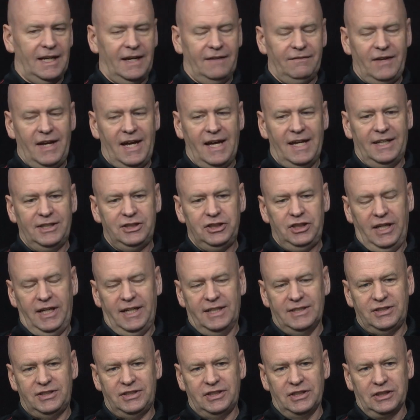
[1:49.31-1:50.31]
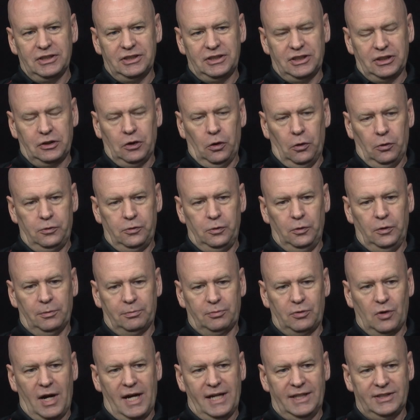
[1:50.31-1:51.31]
I've had a chance to go through the
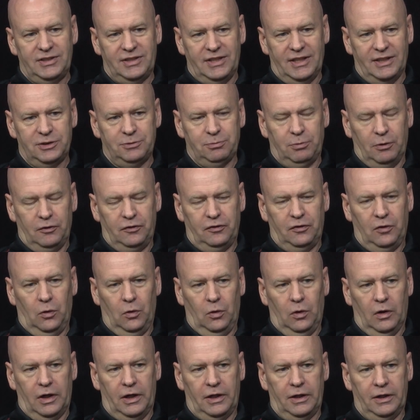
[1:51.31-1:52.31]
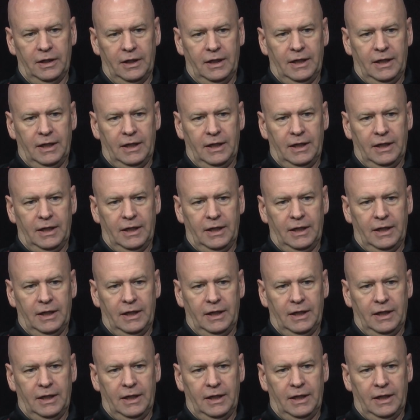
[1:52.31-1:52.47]
process before.